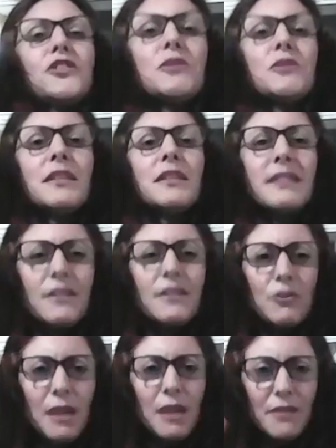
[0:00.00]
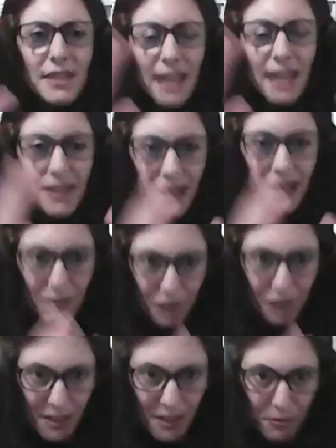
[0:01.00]
So it's throughout the day, they have
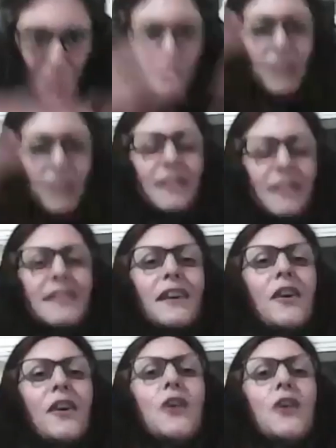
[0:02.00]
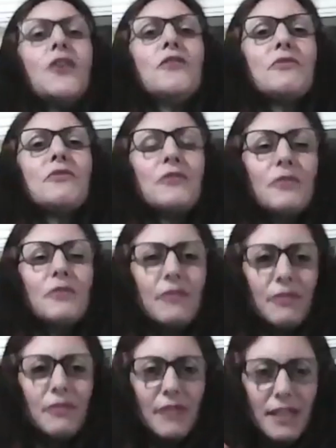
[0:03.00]
these moments of
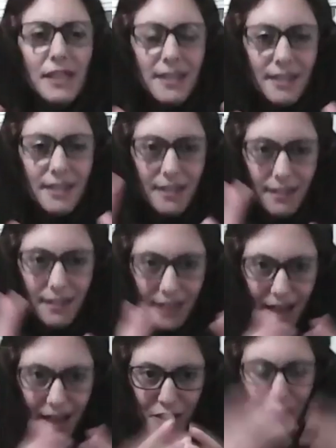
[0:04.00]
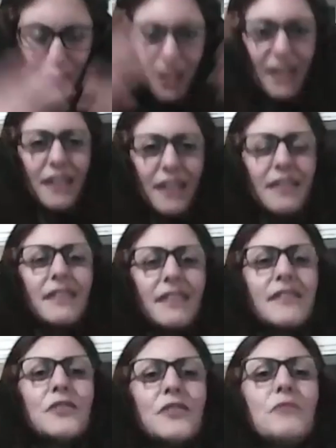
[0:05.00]
this action here.
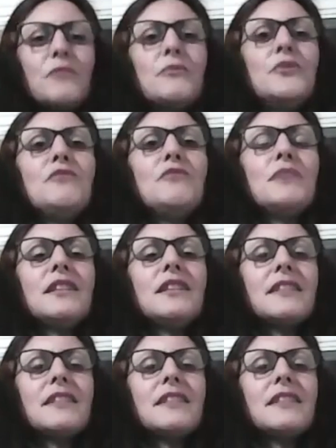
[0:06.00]
So movement